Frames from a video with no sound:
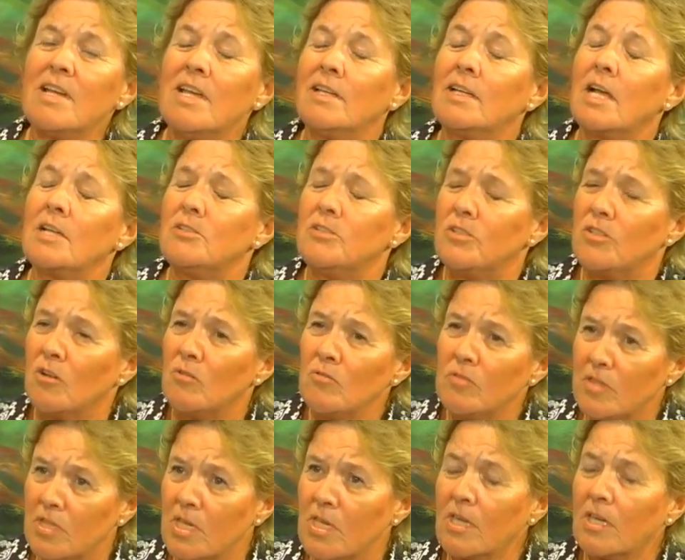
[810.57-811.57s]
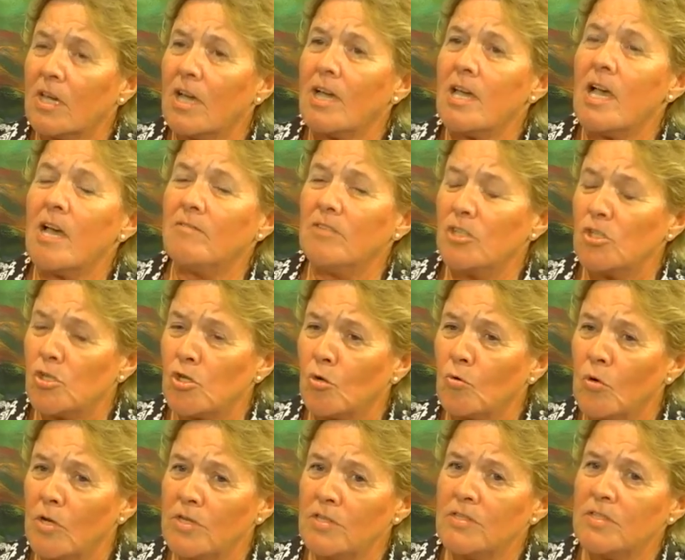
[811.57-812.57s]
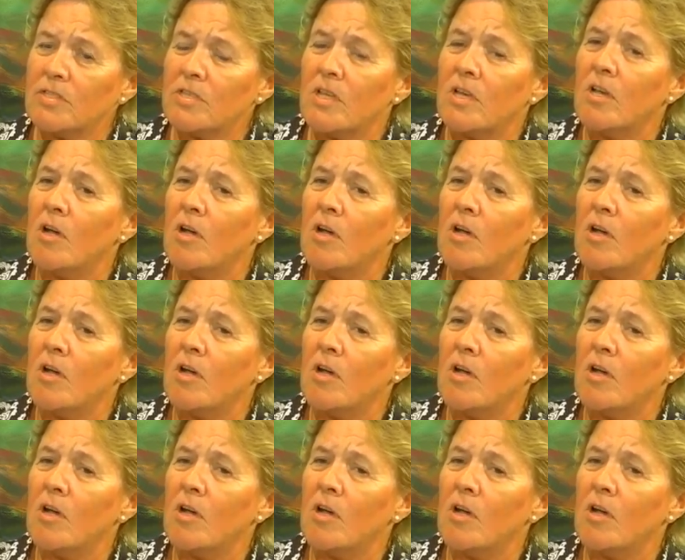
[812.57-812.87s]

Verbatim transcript: and I don't think I have a choice